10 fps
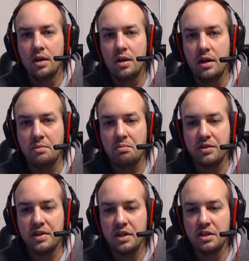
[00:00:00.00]
in
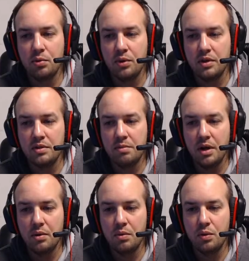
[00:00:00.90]
percentage points,
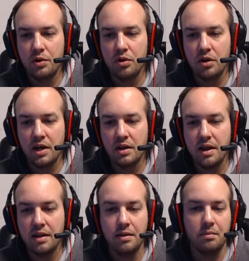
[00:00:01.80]
but when you're looking
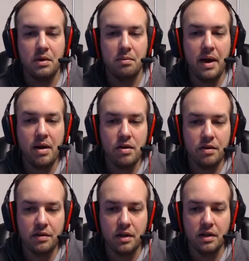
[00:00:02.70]
at them
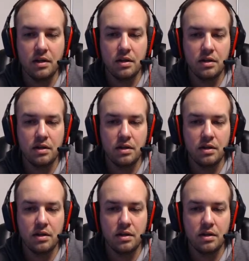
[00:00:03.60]
comparatively,